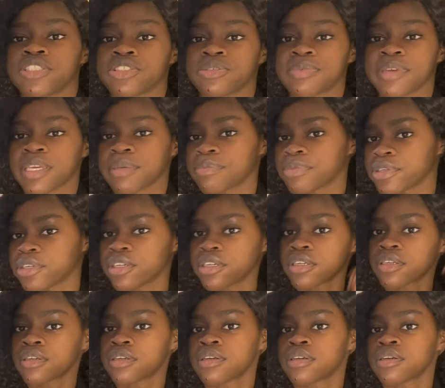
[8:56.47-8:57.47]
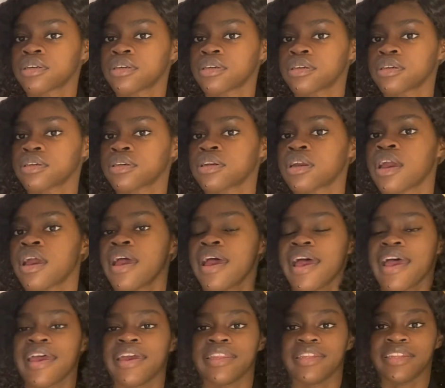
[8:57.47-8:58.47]
paper,
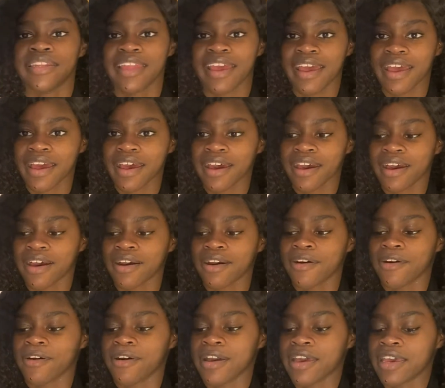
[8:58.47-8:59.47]
and now,